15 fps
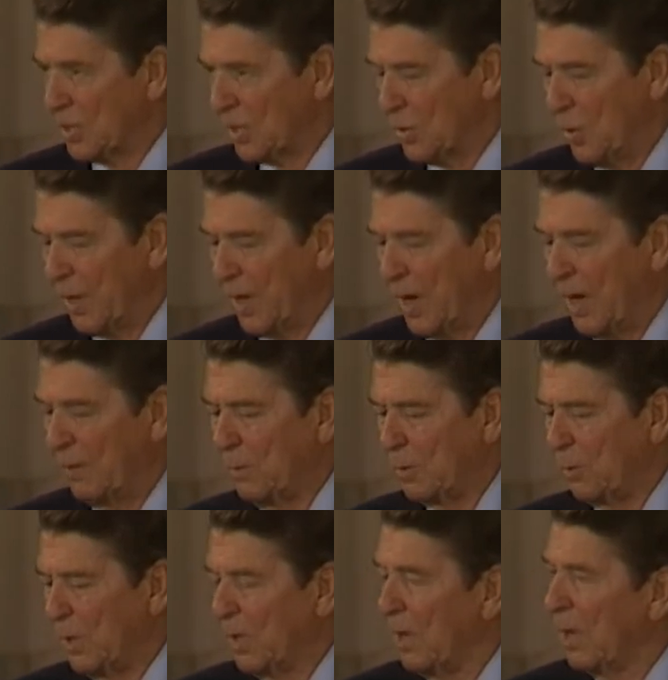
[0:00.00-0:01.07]
are going on
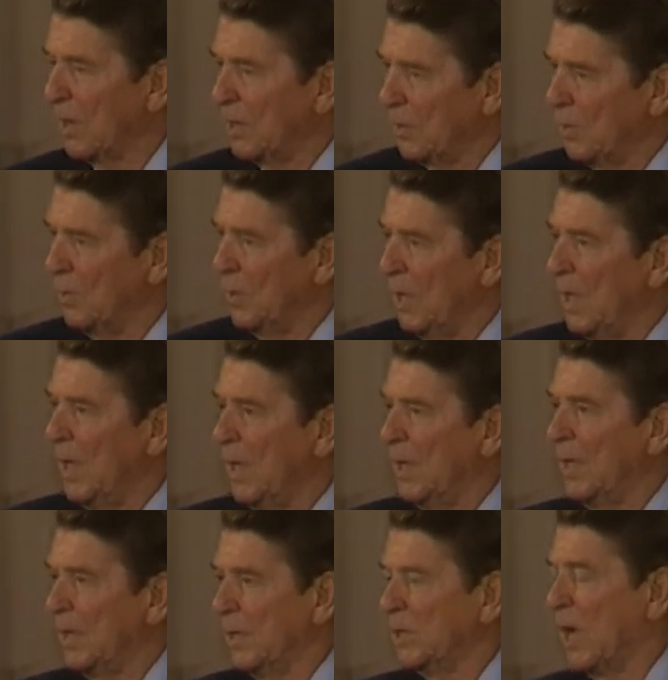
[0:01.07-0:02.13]
with regard to
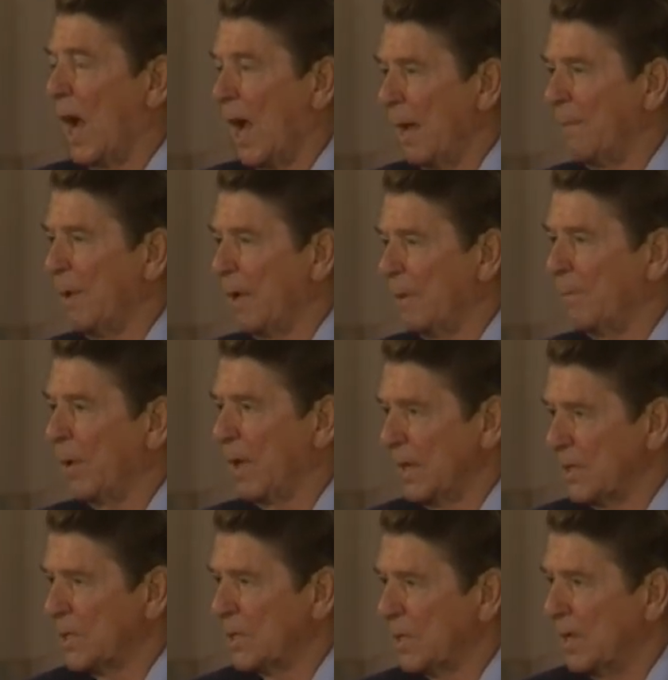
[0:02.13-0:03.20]
time and
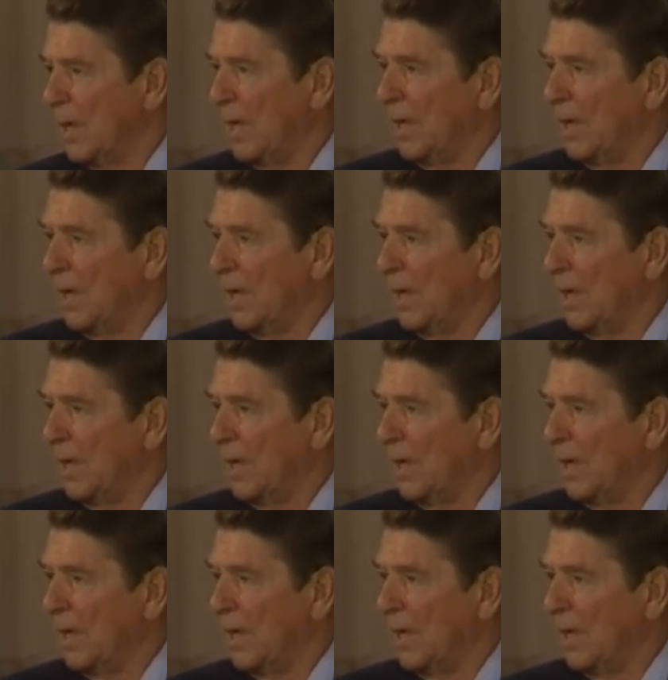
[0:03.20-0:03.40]
place.